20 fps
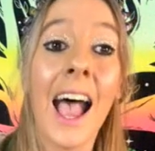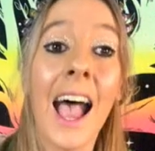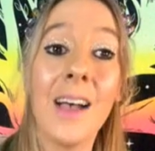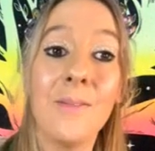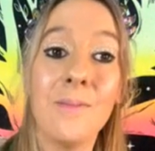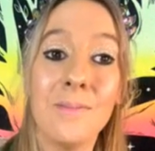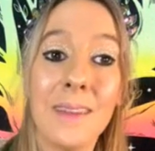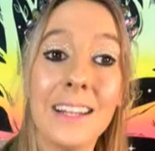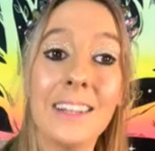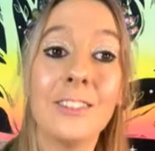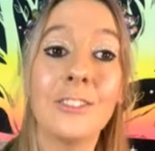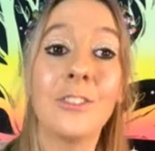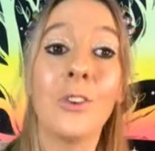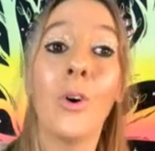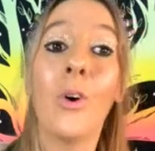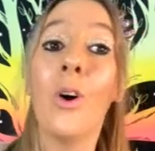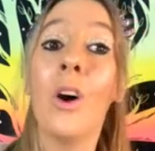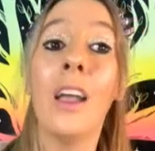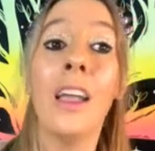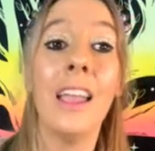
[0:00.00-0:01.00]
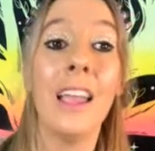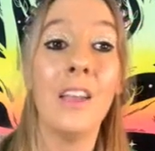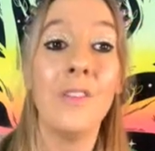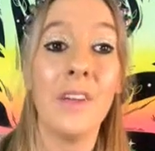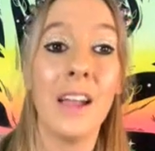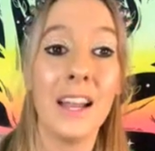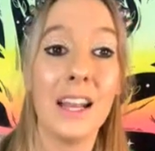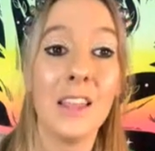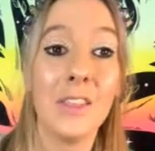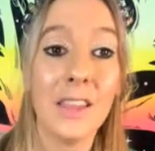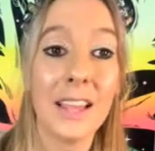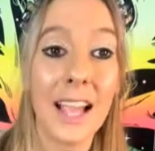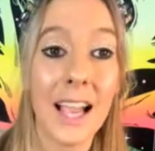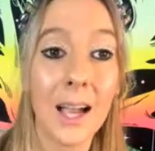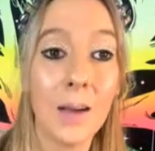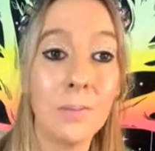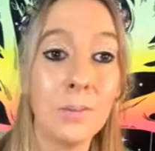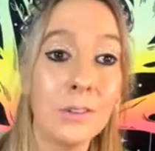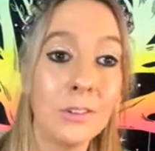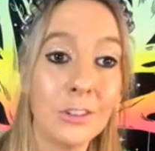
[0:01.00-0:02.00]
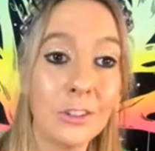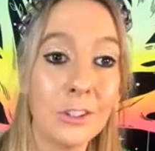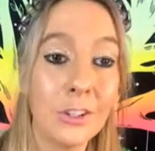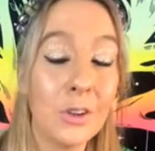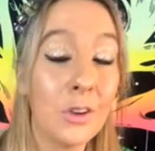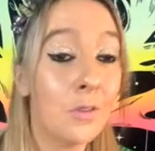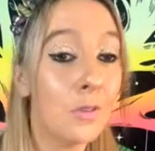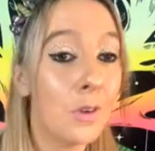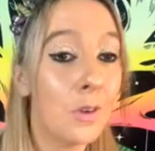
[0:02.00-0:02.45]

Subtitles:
And make sure if anything happens to you,